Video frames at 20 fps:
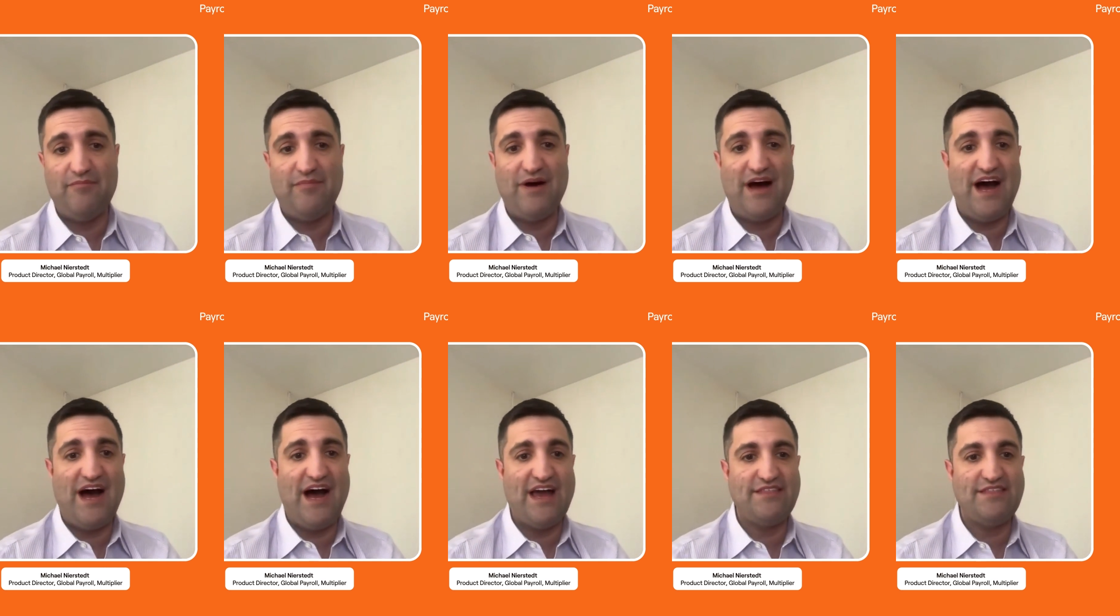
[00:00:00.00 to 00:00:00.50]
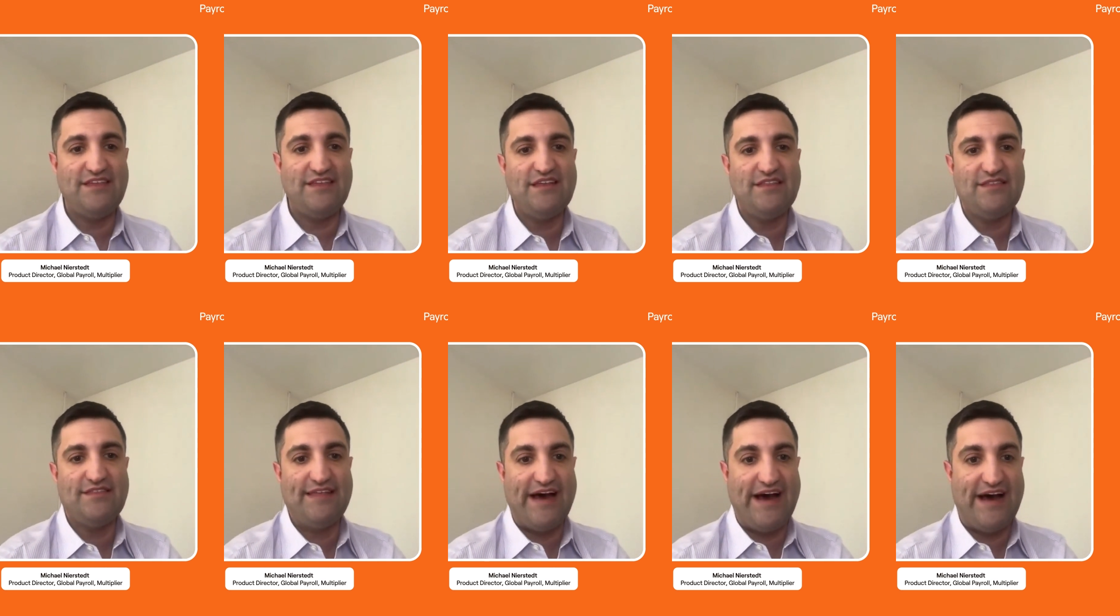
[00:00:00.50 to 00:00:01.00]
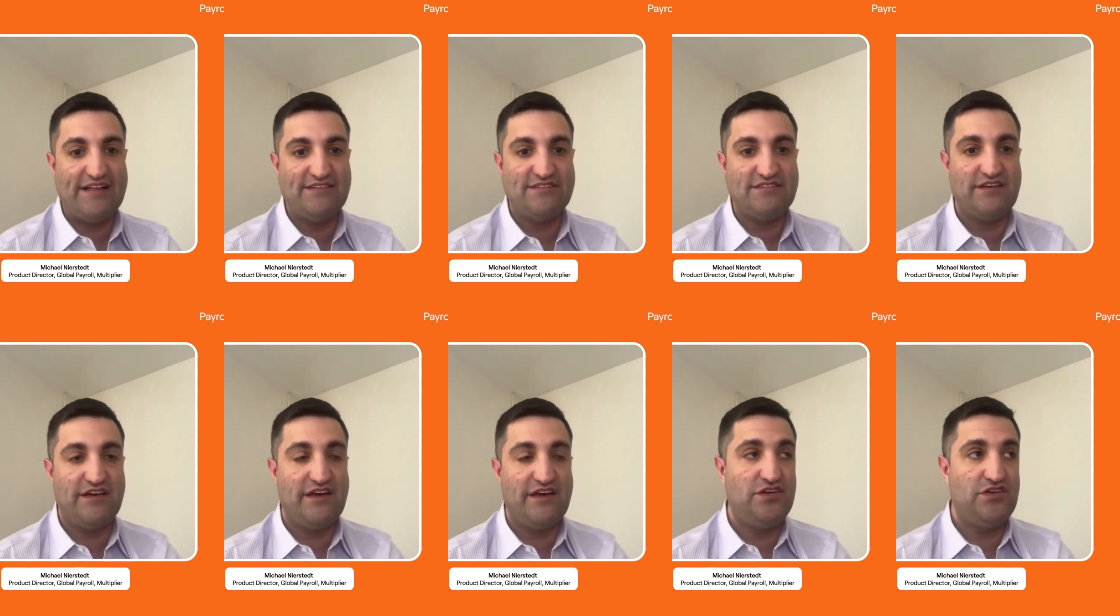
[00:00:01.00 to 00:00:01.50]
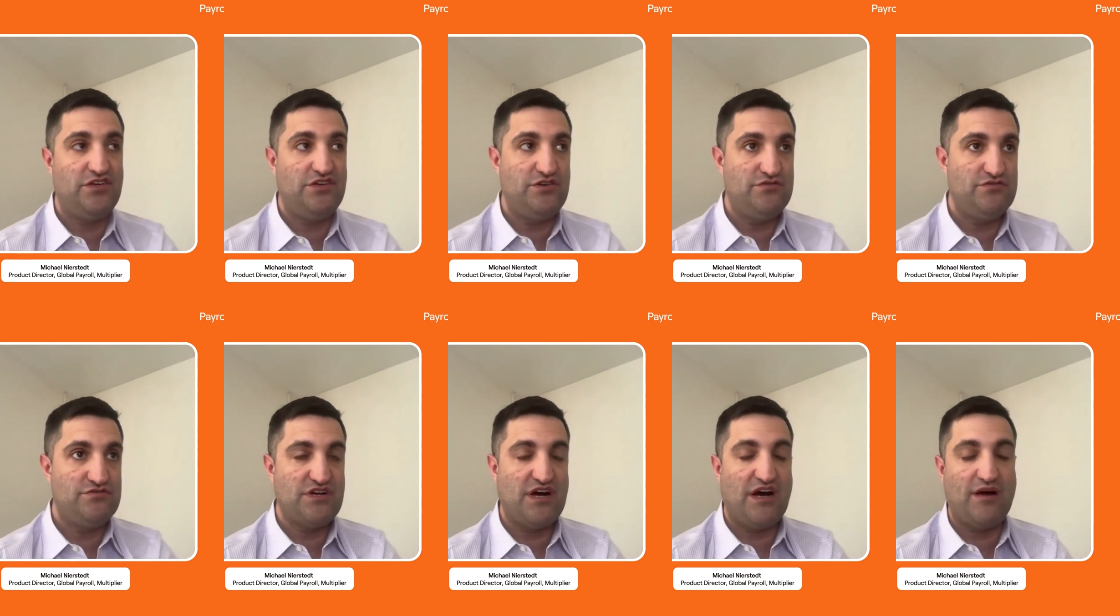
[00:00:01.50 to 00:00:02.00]
I think that's a
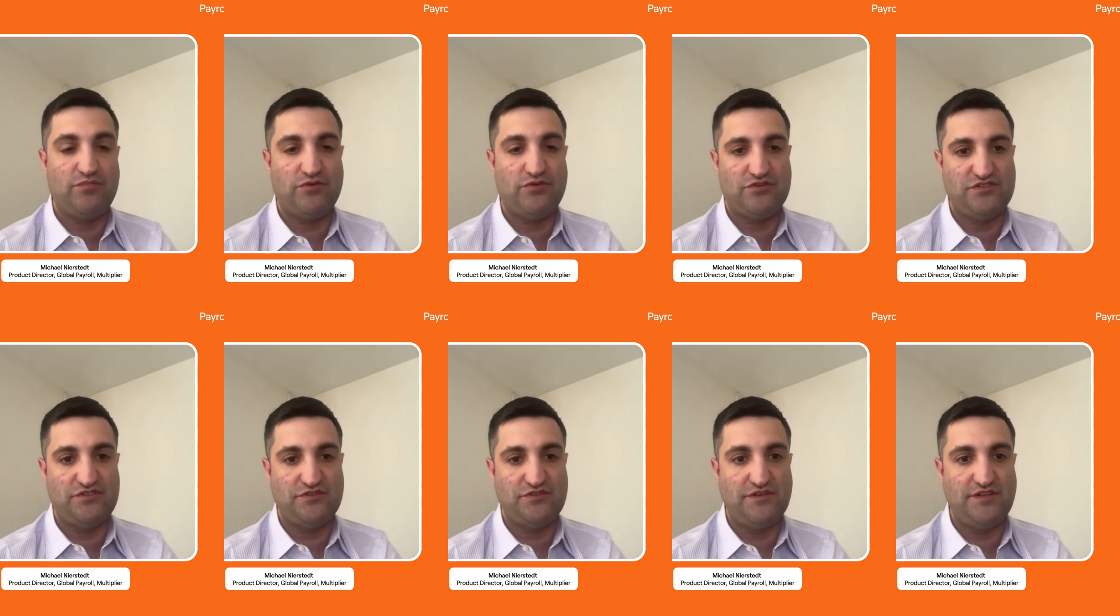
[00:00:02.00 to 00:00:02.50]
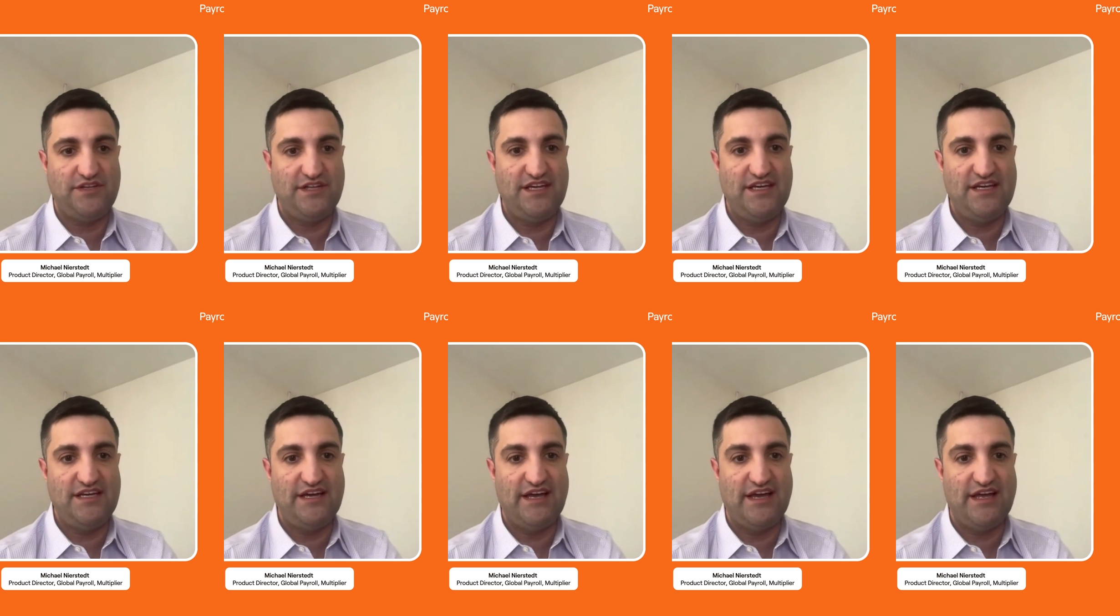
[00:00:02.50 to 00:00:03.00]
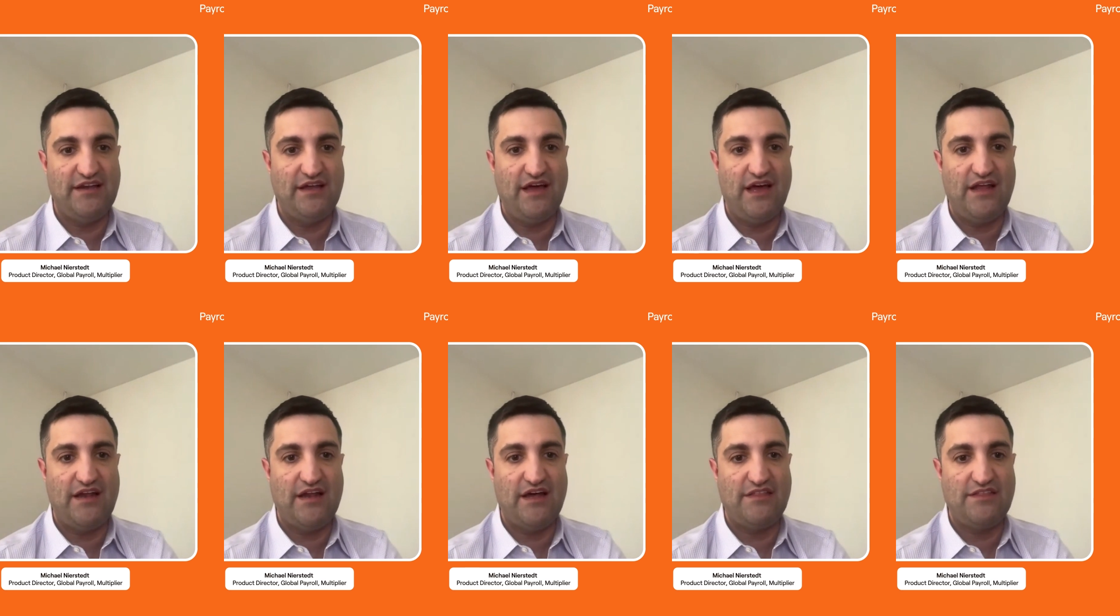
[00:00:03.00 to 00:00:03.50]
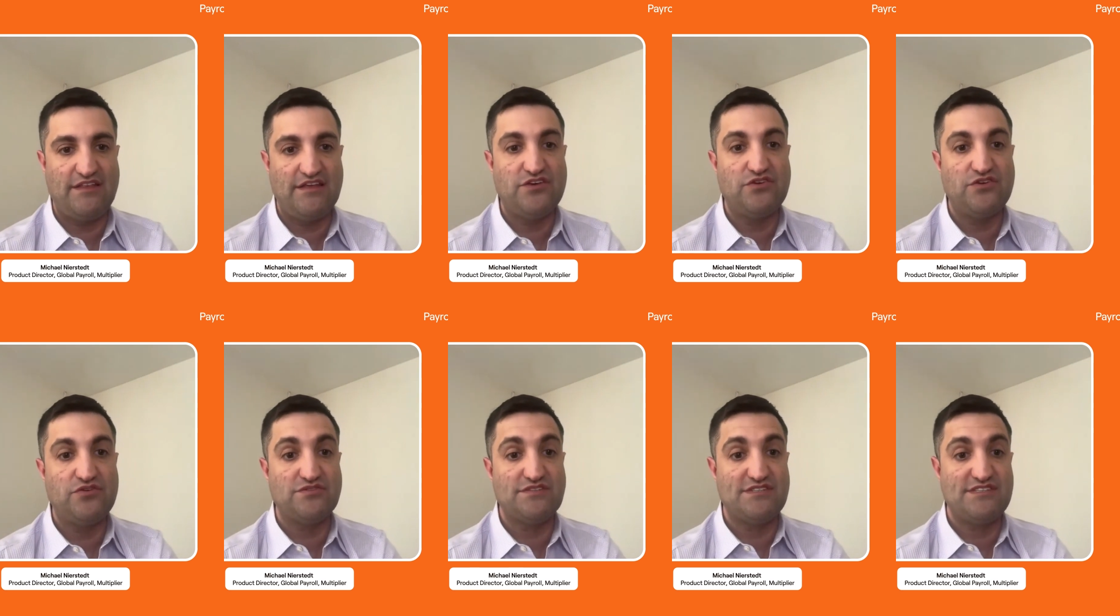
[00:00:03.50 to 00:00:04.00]
huge opportunity, and I think
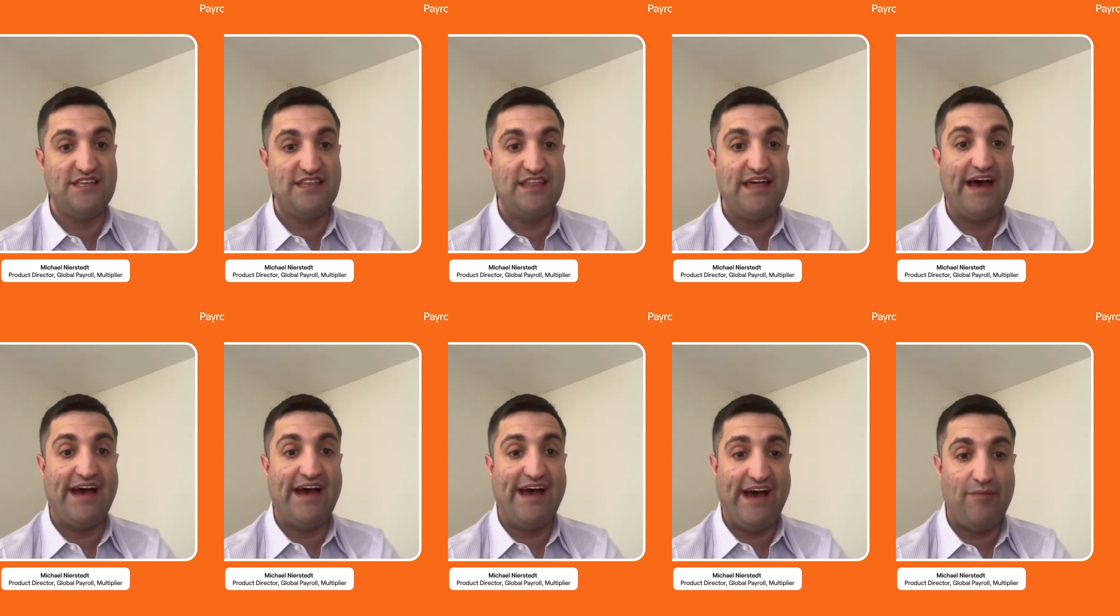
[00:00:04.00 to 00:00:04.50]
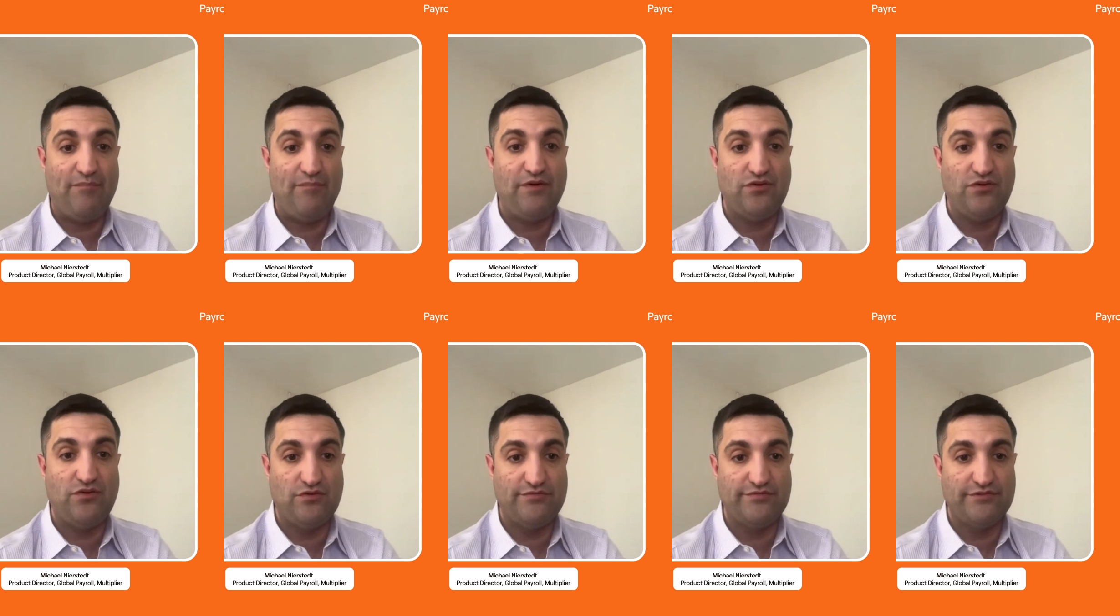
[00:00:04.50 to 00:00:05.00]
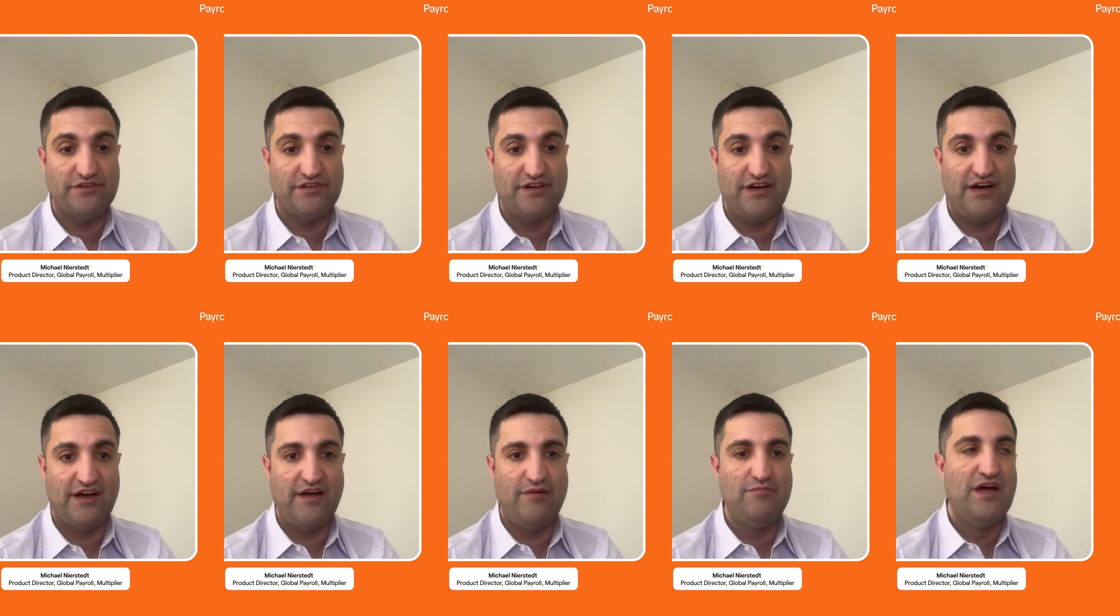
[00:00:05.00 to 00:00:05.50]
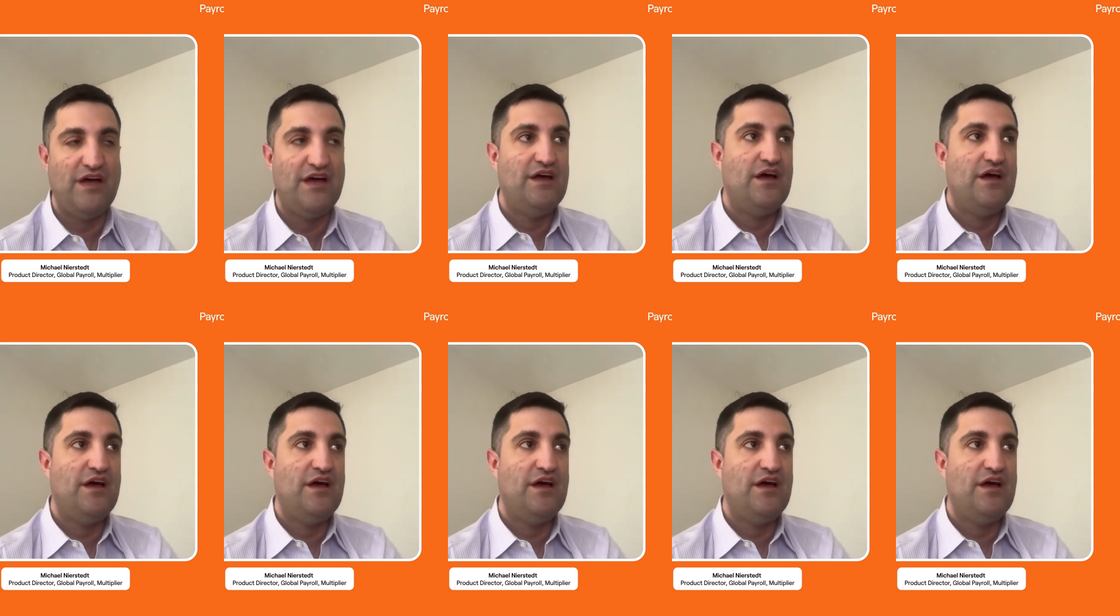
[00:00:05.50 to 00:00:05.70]
you'll see that happen over time.